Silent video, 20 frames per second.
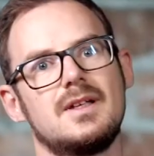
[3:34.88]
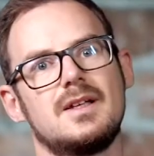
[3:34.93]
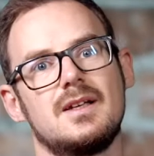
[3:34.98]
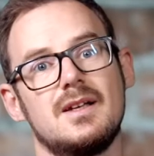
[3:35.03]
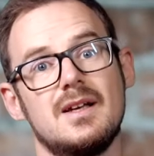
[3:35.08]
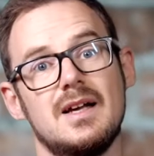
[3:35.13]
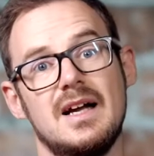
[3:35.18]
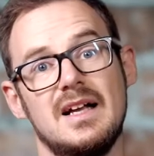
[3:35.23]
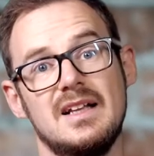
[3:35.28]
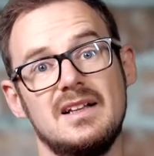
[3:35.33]

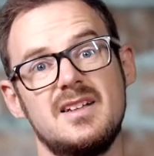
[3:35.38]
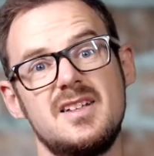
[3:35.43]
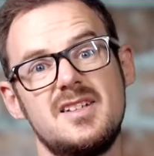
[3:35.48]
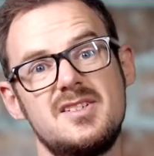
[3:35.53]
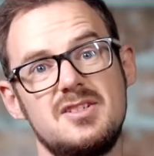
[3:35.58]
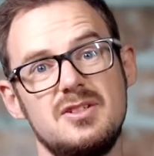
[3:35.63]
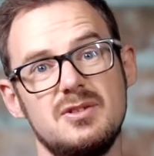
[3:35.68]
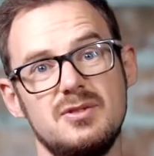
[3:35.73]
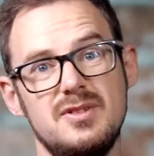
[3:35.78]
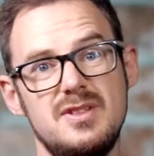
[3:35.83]
At least
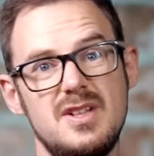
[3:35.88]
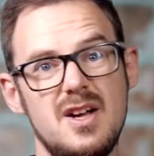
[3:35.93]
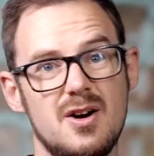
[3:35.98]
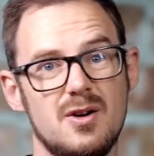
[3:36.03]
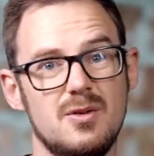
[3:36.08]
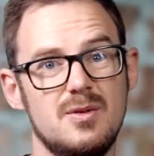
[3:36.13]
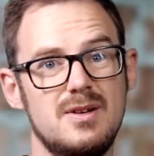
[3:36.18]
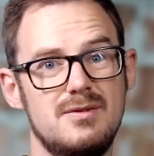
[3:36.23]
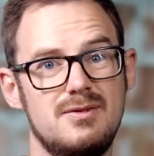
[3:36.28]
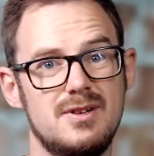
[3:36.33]
you'll know,
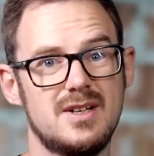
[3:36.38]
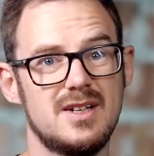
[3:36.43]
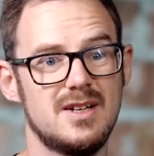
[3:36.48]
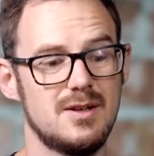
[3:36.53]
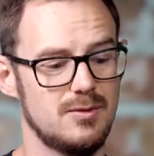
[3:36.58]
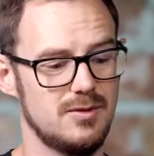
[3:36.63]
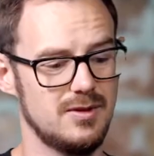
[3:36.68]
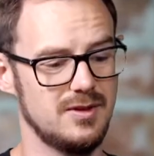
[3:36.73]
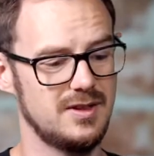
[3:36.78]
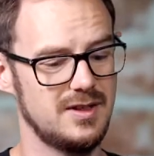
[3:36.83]
if you get
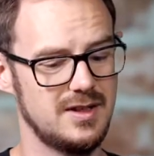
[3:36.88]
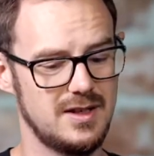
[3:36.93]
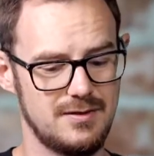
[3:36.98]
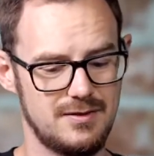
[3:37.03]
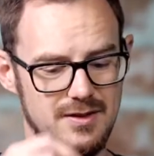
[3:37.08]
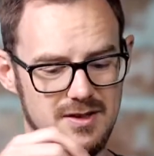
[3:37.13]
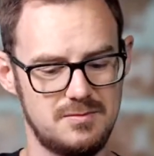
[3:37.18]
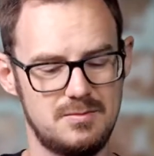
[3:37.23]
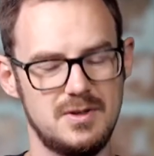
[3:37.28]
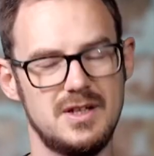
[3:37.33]
one, if it's
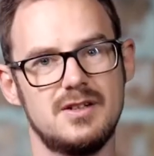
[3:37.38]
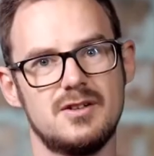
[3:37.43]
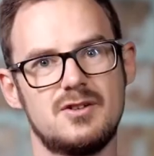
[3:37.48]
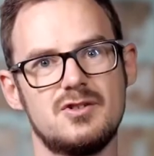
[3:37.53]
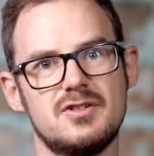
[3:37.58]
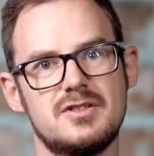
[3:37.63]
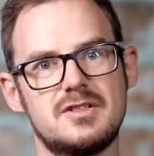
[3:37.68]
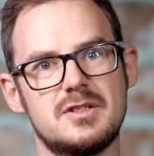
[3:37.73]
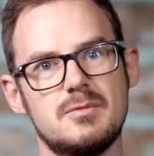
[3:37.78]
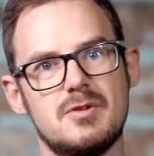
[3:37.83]
been a
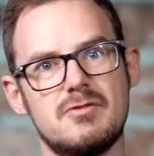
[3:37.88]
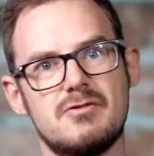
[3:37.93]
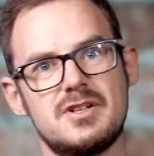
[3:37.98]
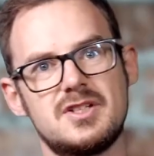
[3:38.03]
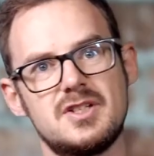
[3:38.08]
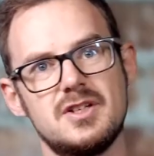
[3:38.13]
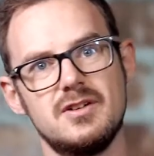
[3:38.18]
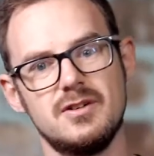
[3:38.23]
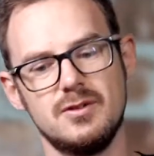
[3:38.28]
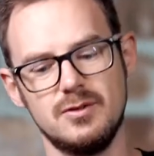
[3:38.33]
customer
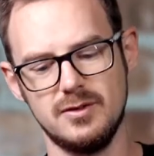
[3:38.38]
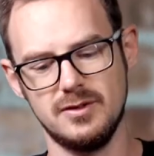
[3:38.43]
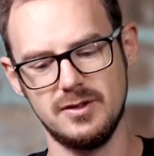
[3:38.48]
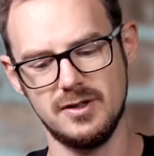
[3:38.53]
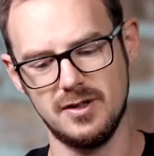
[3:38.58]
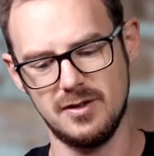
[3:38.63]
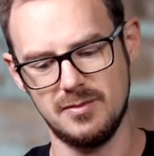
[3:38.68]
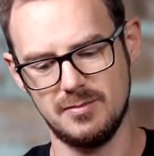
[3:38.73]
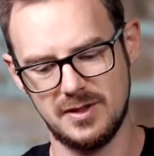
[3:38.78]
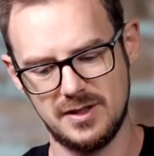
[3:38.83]
return or not,
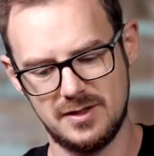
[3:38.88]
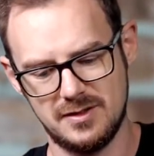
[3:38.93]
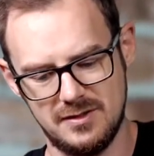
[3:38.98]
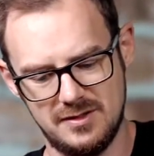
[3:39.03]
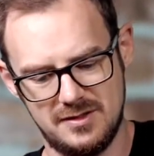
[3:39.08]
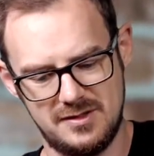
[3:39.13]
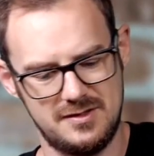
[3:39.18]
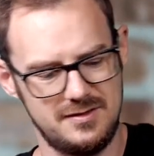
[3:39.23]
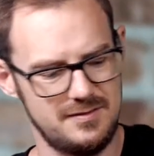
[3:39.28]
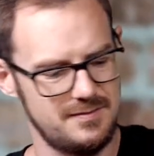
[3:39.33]

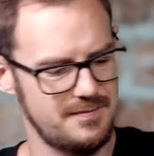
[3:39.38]
because